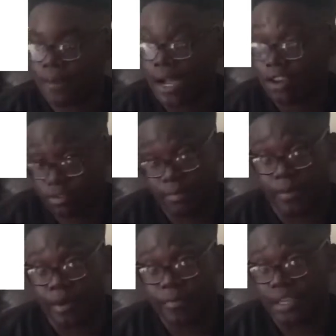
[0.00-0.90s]
asked my
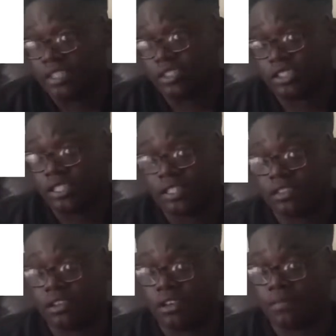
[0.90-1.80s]
mum, and she said
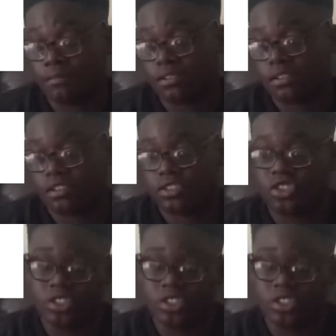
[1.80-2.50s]
she